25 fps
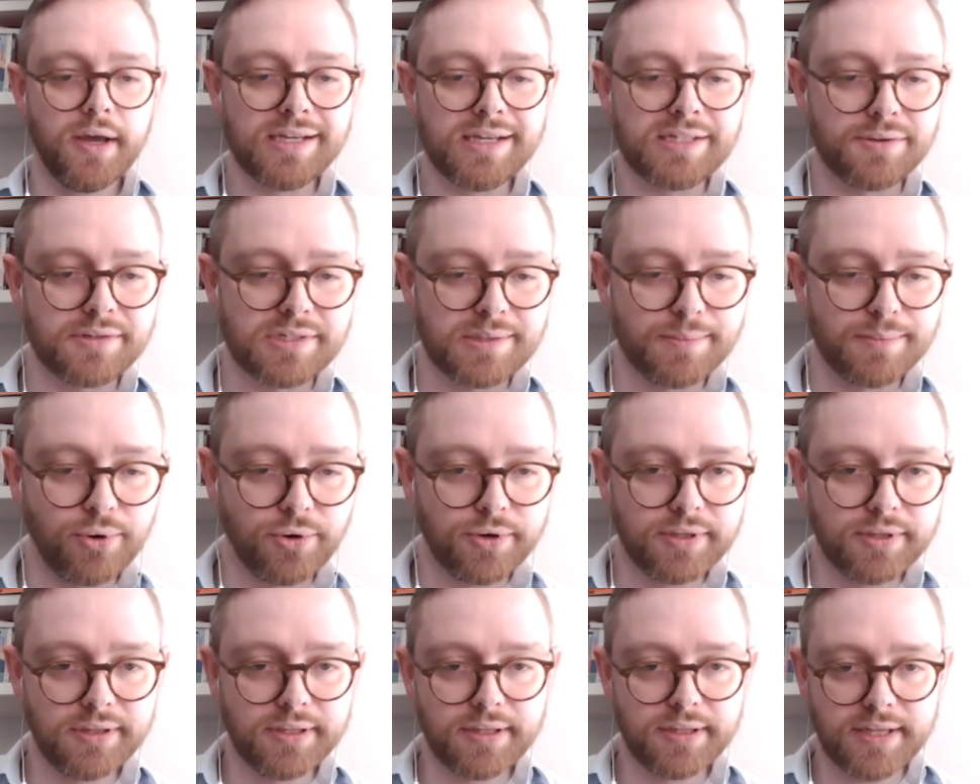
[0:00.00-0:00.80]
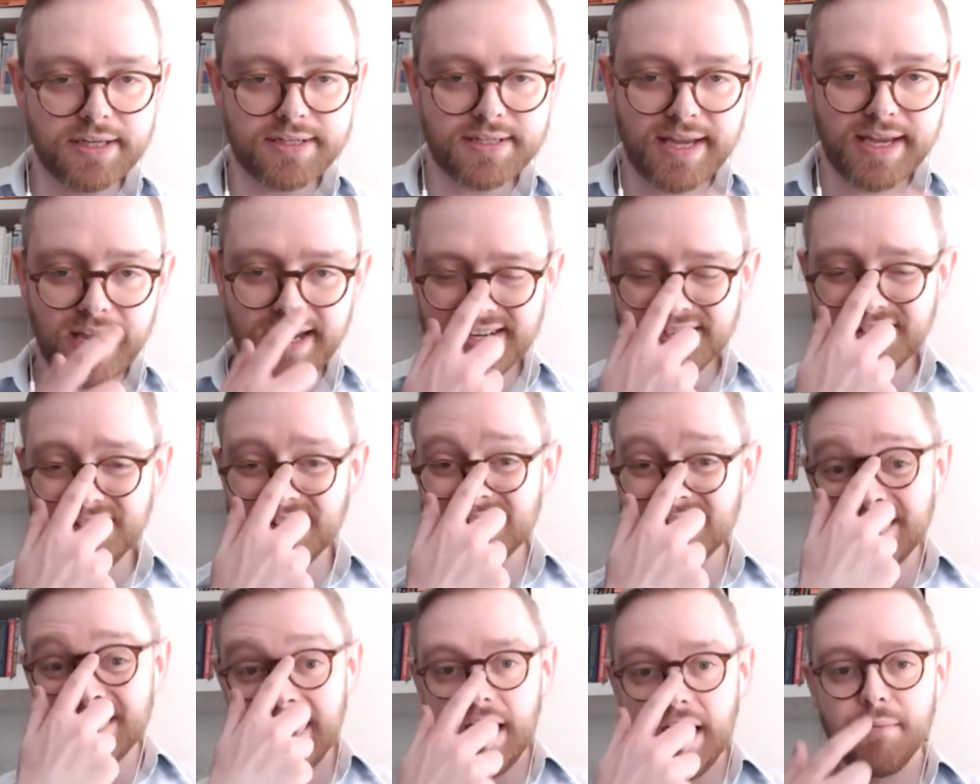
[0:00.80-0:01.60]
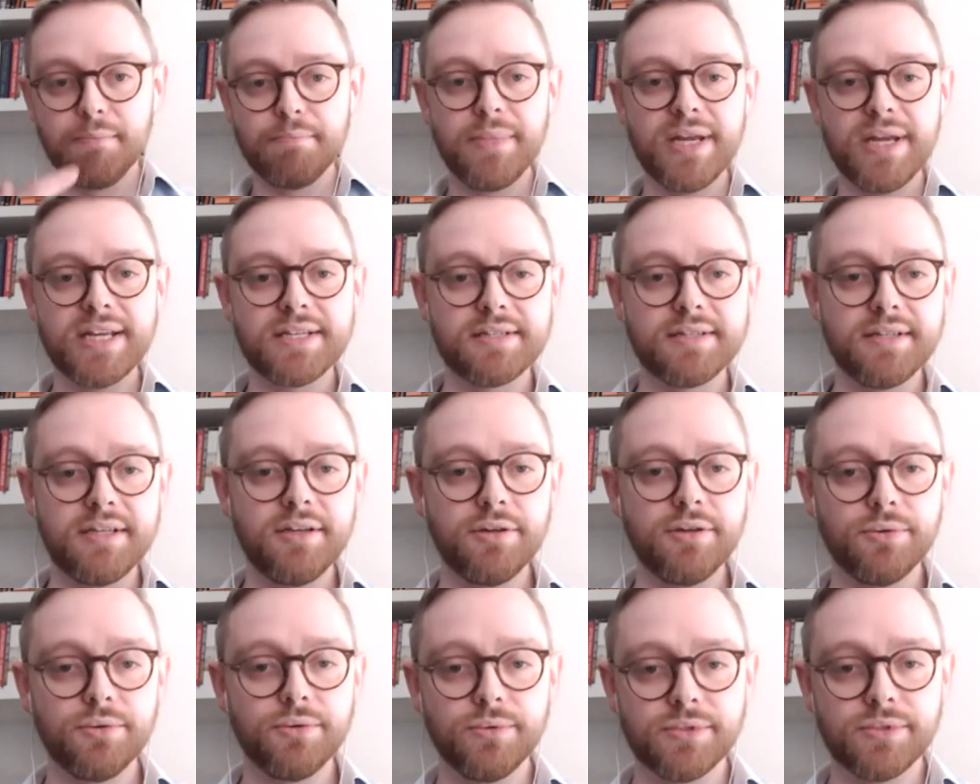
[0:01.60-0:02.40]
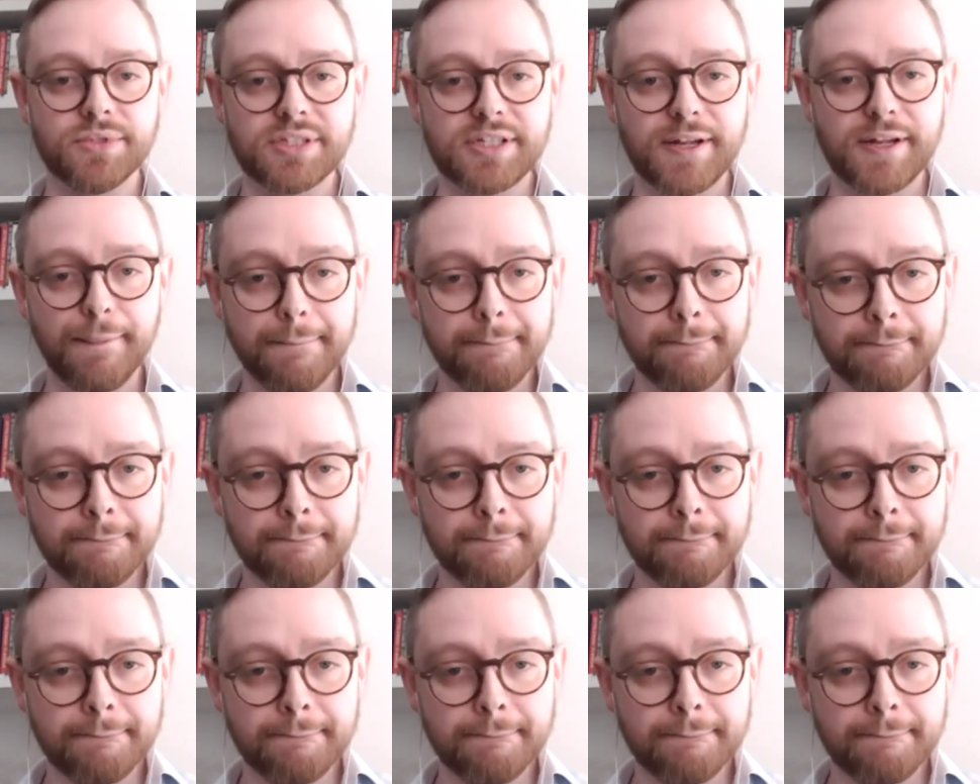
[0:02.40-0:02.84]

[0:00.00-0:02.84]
So it's important that this case doesn't get misused.